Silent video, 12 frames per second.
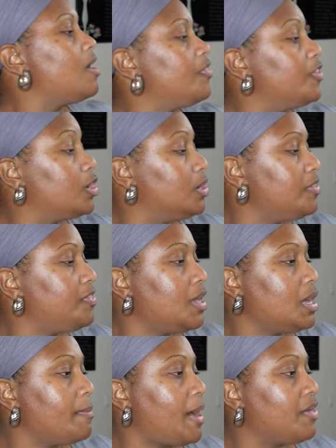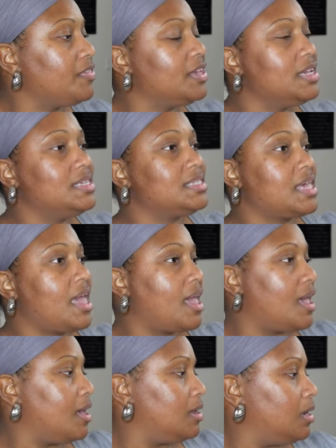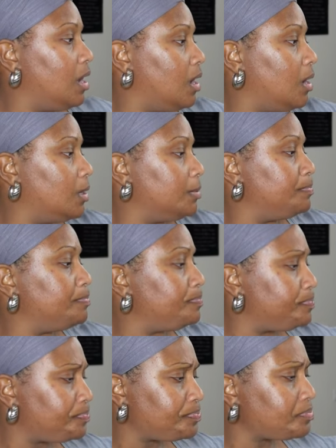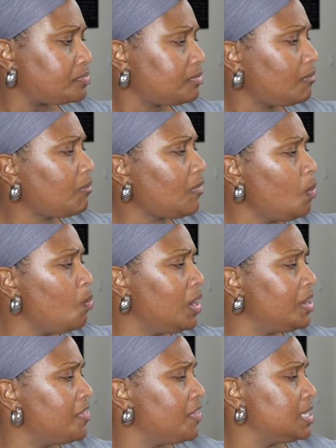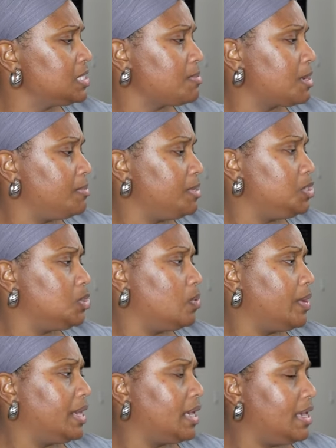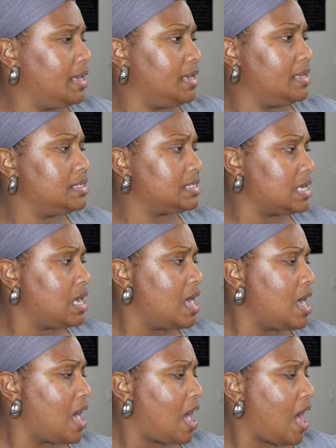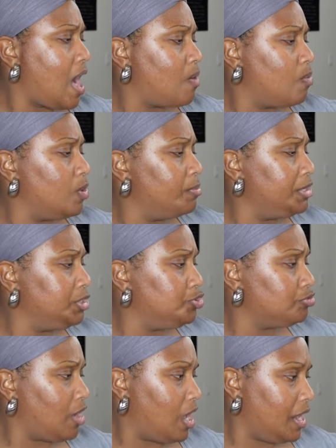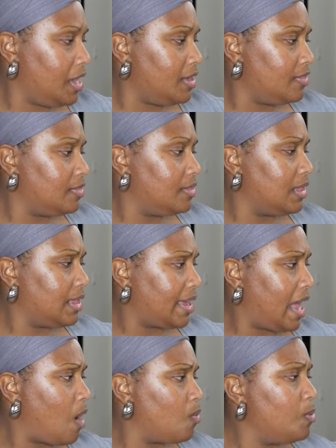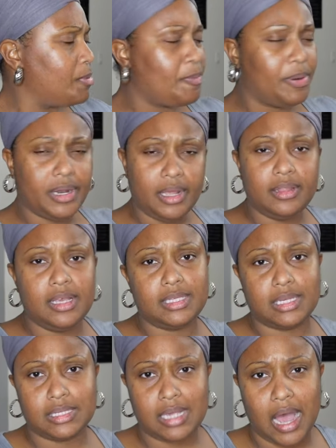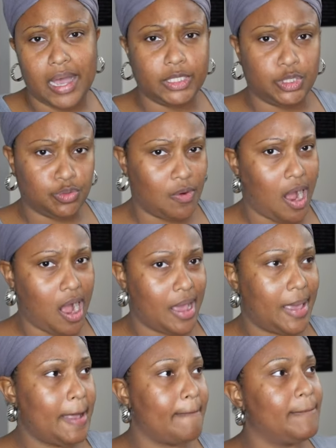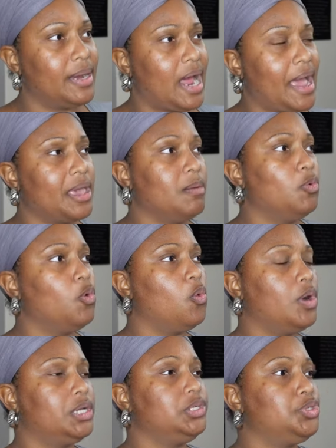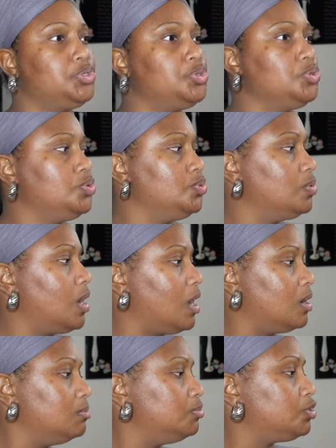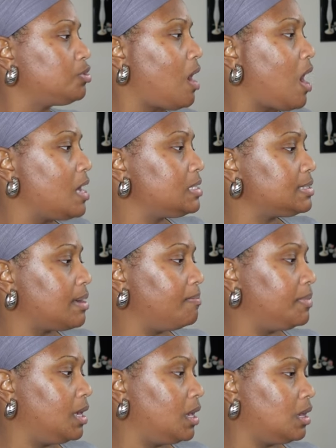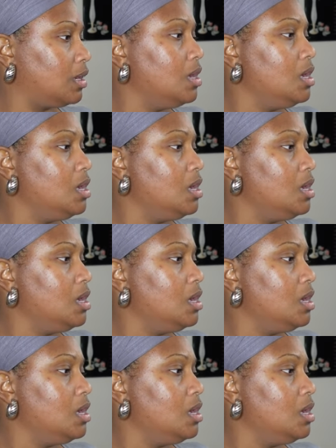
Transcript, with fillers: The good thing about this, and um, one of the things I'm gonna be doing is I will be drying, like I will be putting these aside dry, but I am going to um, try something